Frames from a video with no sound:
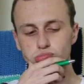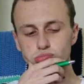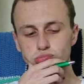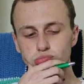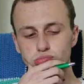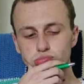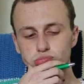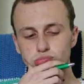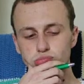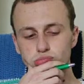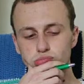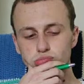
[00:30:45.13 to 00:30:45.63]
You
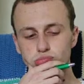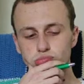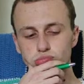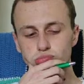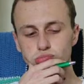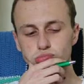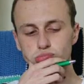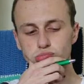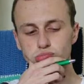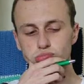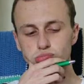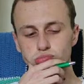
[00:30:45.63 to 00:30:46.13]
know,
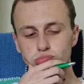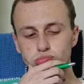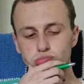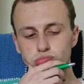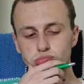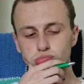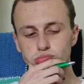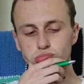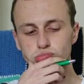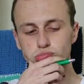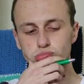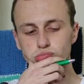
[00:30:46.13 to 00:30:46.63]
I'm
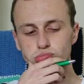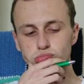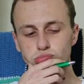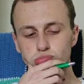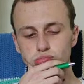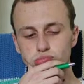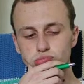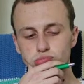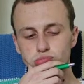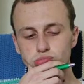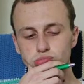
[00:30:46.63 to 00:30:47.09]
tolerant of that.